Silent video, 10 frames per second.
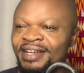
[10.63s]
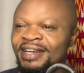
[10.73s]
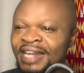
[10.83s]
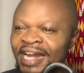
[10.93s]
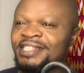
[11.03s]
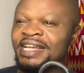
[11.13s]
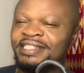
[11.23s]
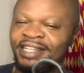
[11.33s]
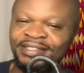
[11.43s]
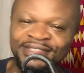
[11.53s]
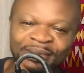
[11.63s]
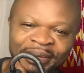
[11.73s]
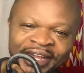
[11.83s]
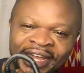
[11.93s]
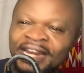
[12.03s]
Ladies and gentlemen,
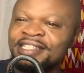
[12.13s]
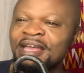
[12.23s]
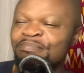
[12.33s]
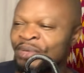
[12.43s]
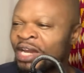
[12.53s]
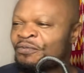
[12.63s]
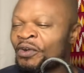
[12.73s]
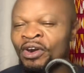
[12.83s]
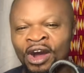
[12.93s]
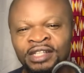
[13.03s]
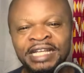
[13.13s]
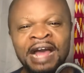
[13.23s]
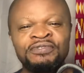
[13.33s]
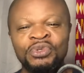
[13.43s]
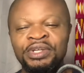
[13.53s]
it is a beautiful hot
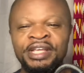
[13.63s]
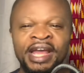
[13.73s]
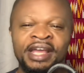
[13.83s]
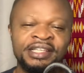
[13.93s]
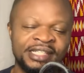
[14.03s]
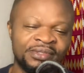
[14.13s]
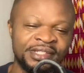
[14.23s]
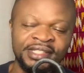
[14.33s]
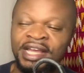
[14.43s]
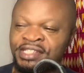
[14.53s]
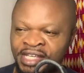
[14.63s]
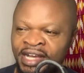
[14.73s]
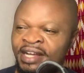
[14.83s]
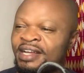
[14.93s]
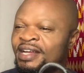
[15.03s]
afternoon here in Southeast Asia.